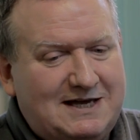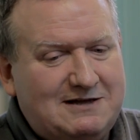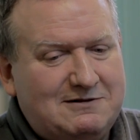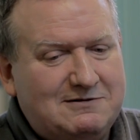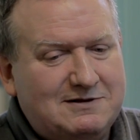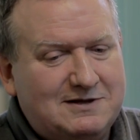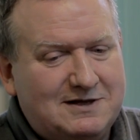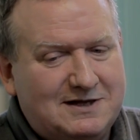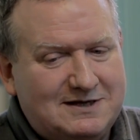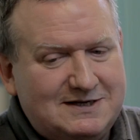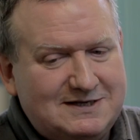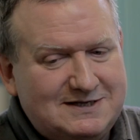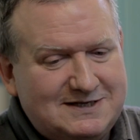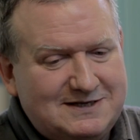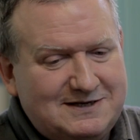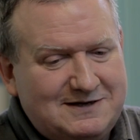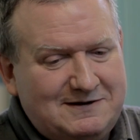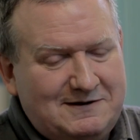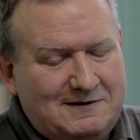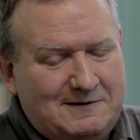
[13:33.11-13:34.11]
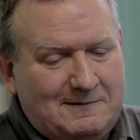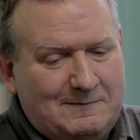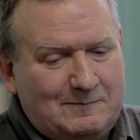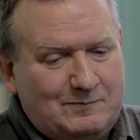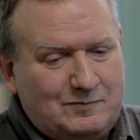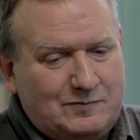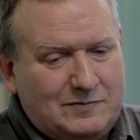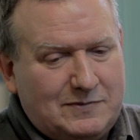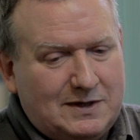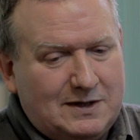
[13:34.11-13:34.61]
illness,
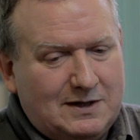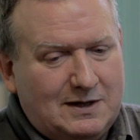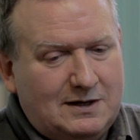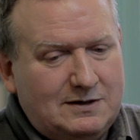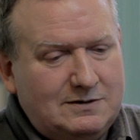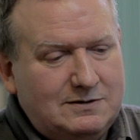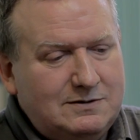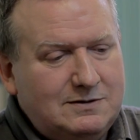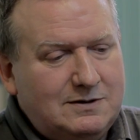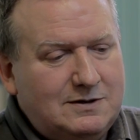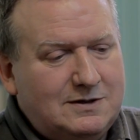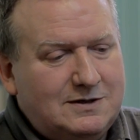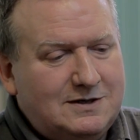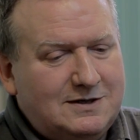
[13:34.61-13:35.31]
and